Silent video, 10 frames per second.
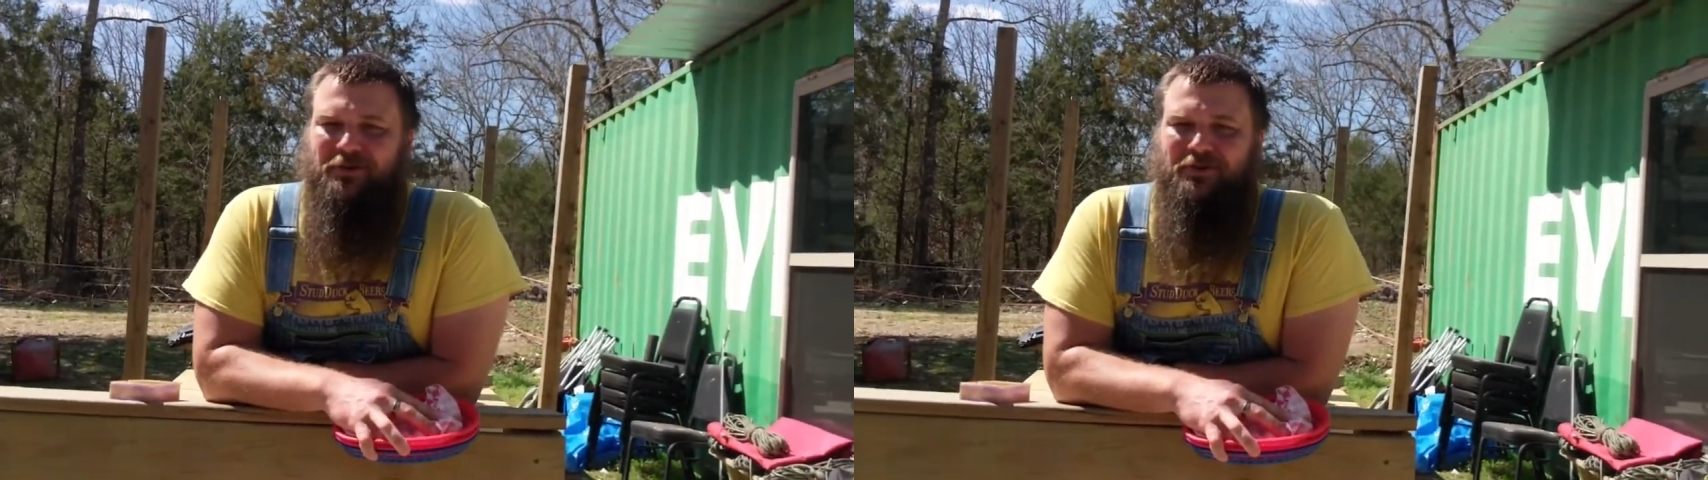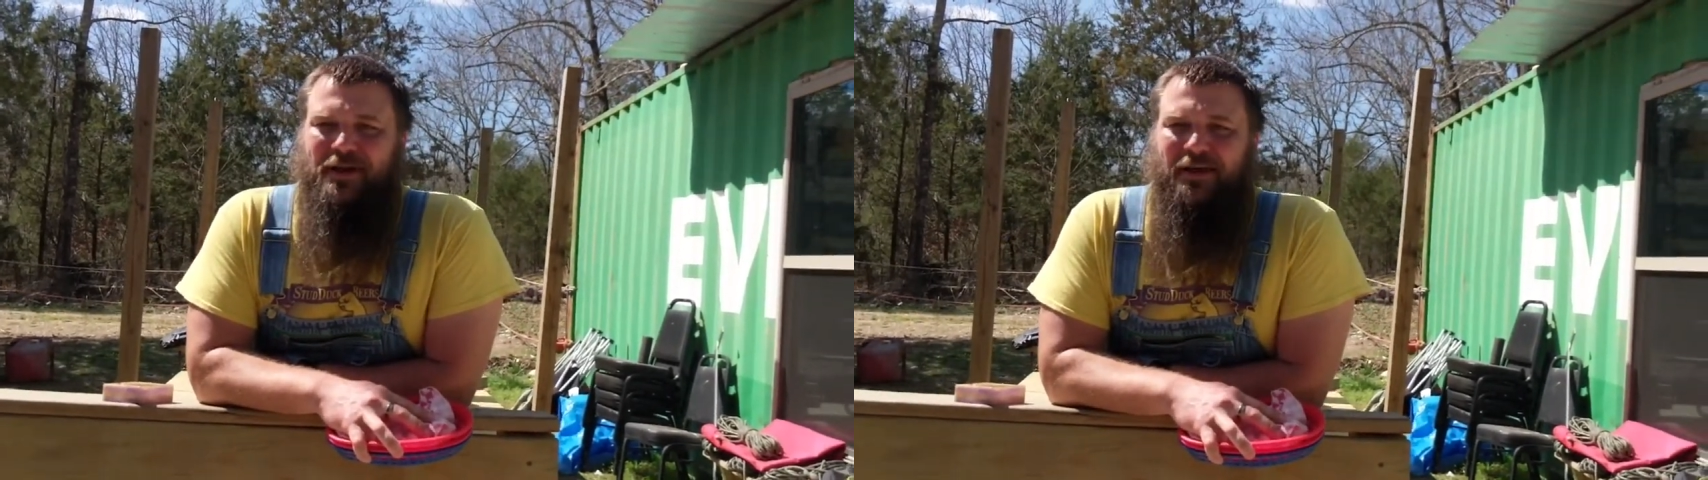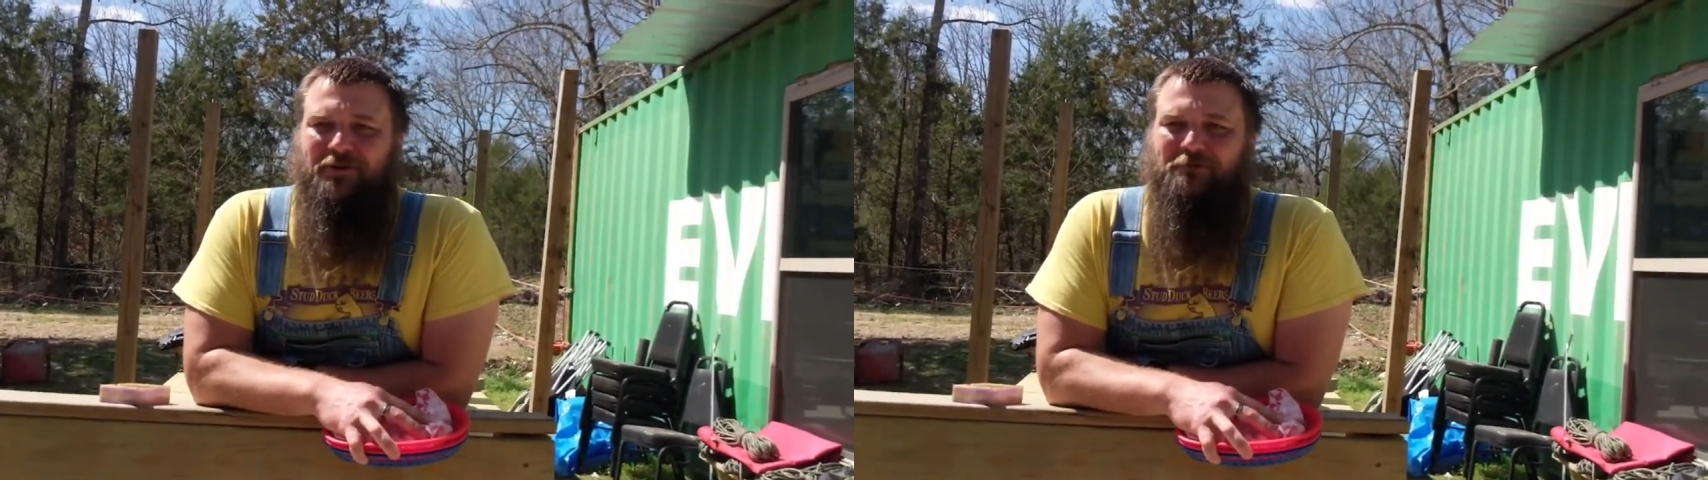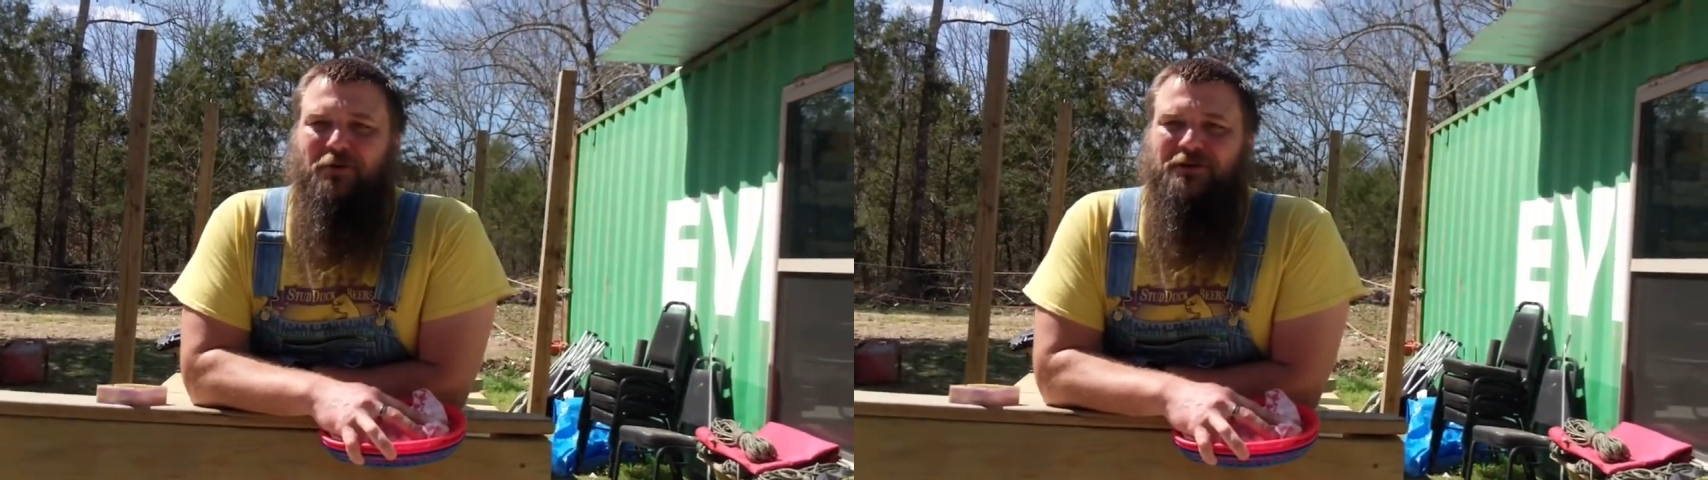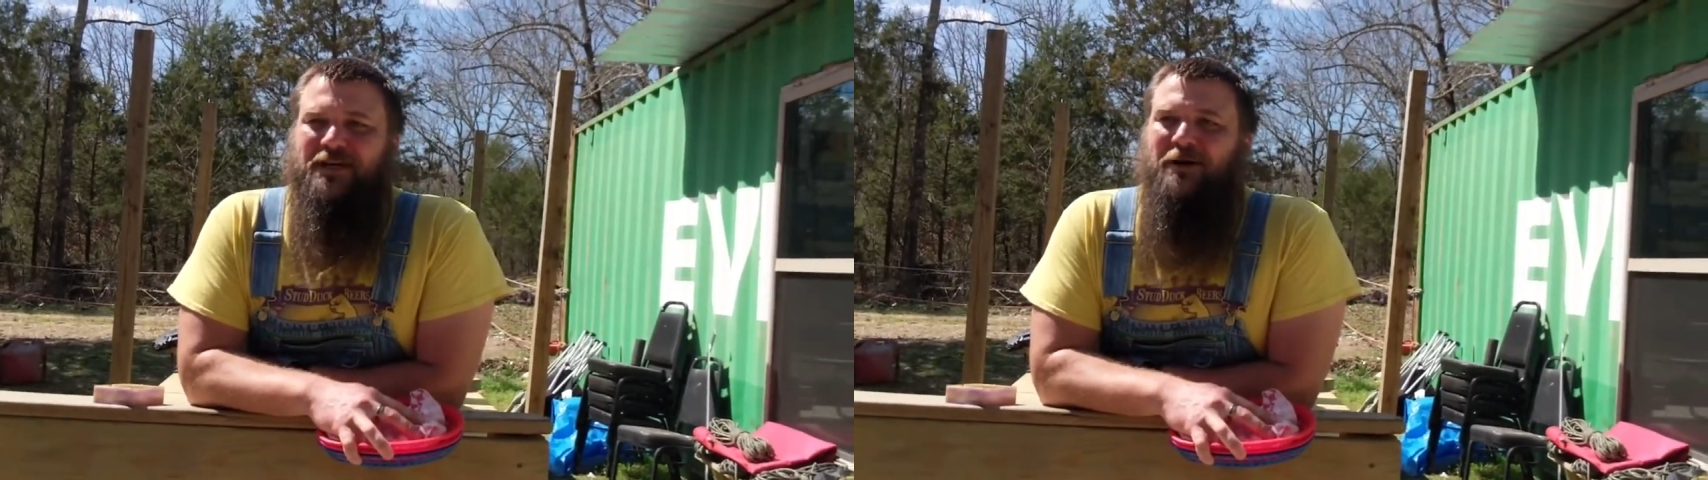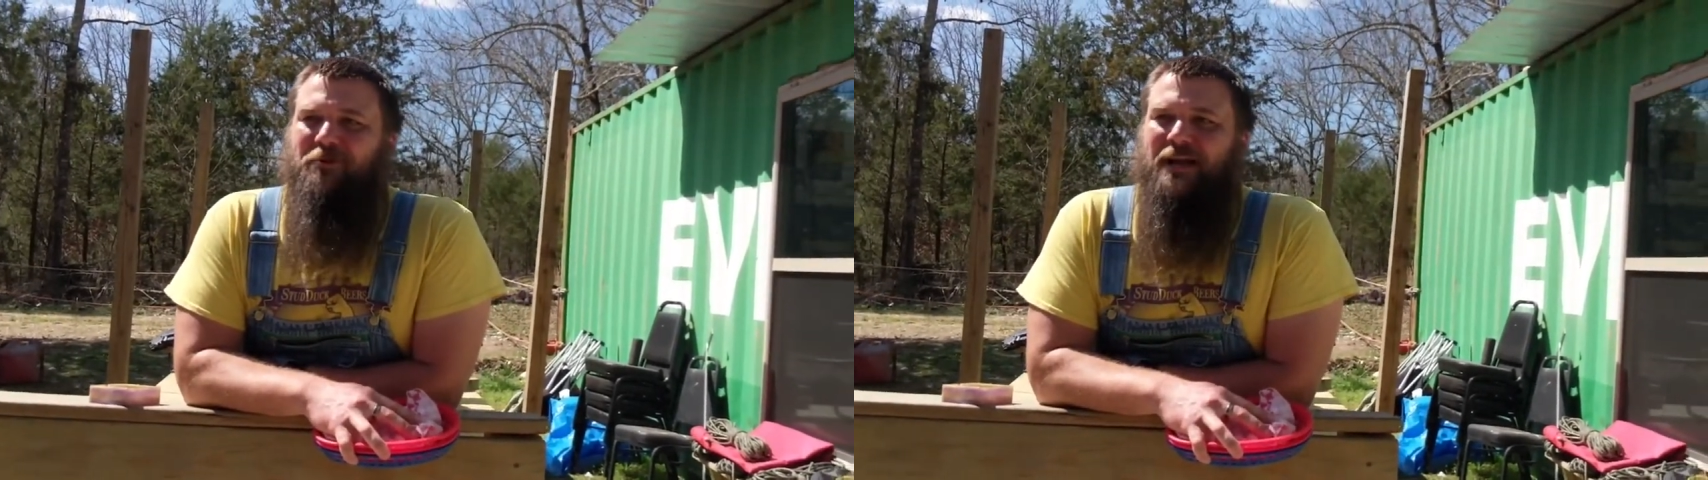it, at this point in time,